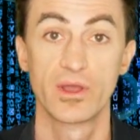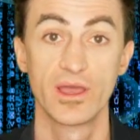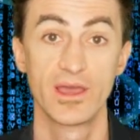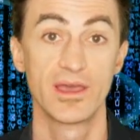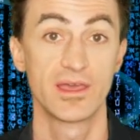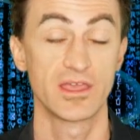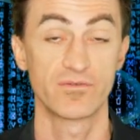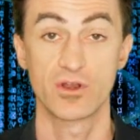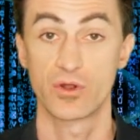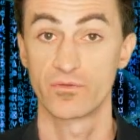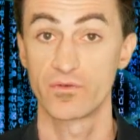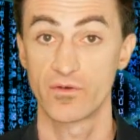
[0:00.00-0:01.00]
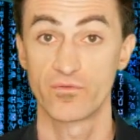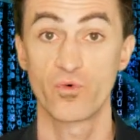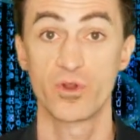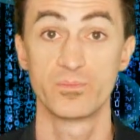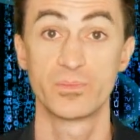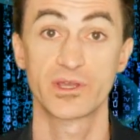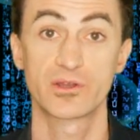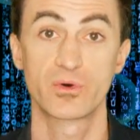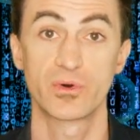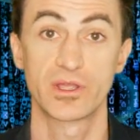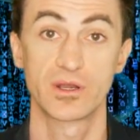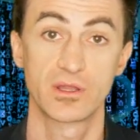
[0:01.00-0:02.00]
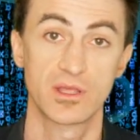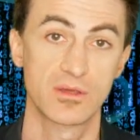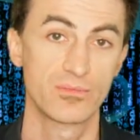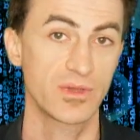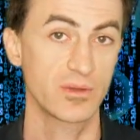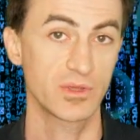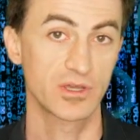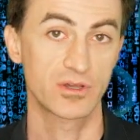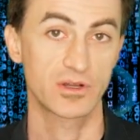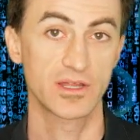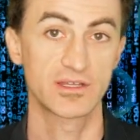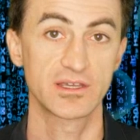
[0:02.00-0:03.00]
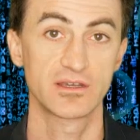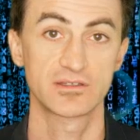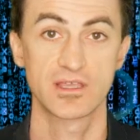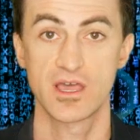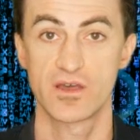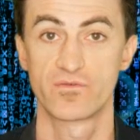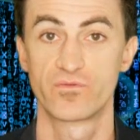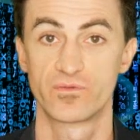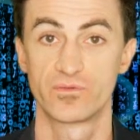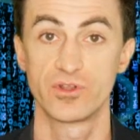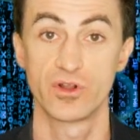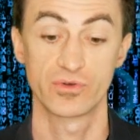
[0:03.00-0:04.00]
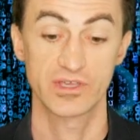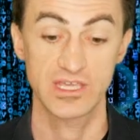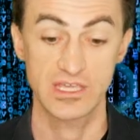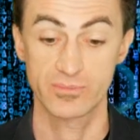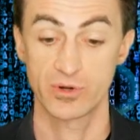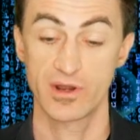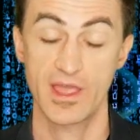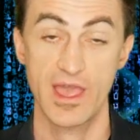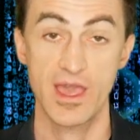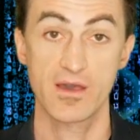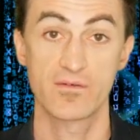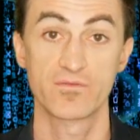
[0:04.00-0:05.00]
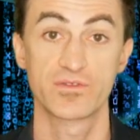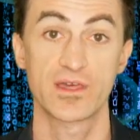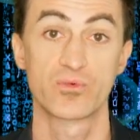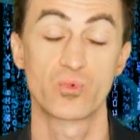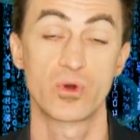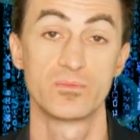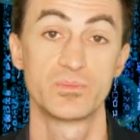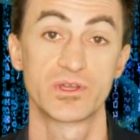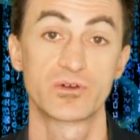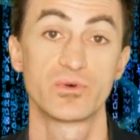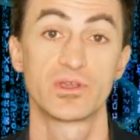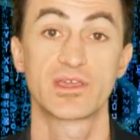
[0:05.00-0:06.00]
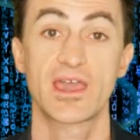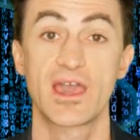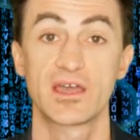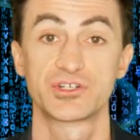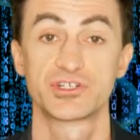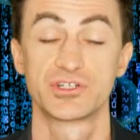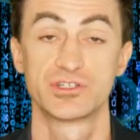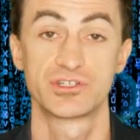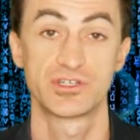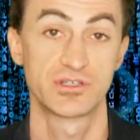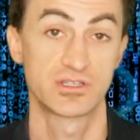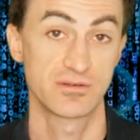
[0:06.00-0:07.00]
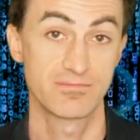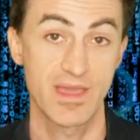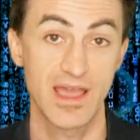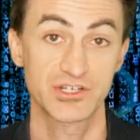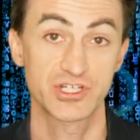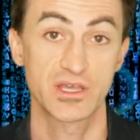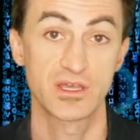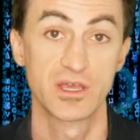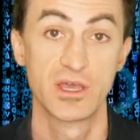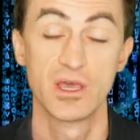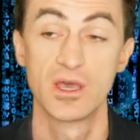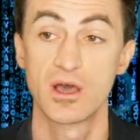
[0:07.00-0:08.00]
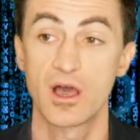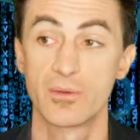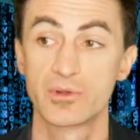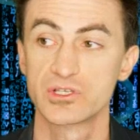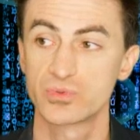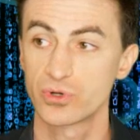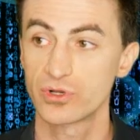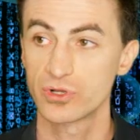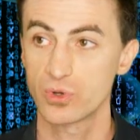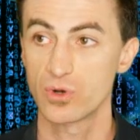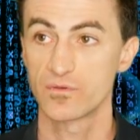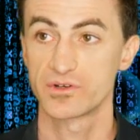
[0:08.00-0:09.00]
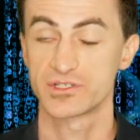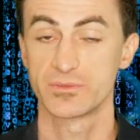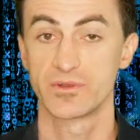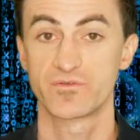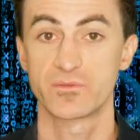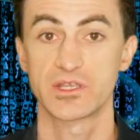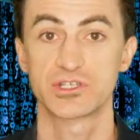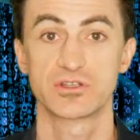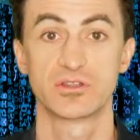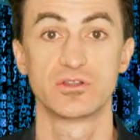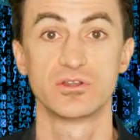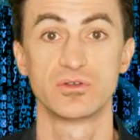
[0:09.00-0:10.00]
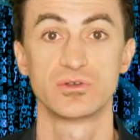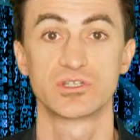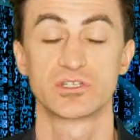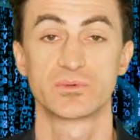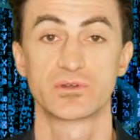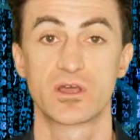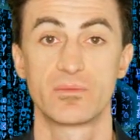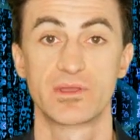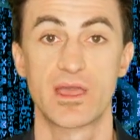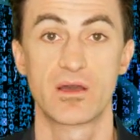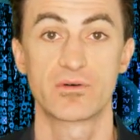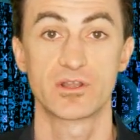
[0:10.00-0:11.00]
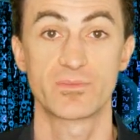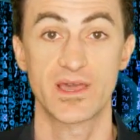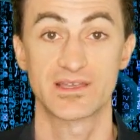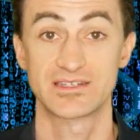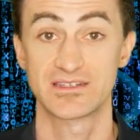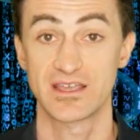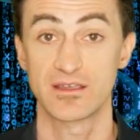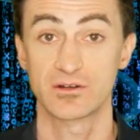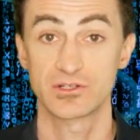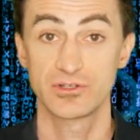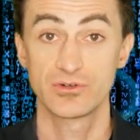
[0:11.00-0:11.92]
if you have one Bitcoin, it may be a good idea to have keep or have that one Bitcoin Cash to match it, because we're going to go over some information in the news that's been coming out in the past day or two,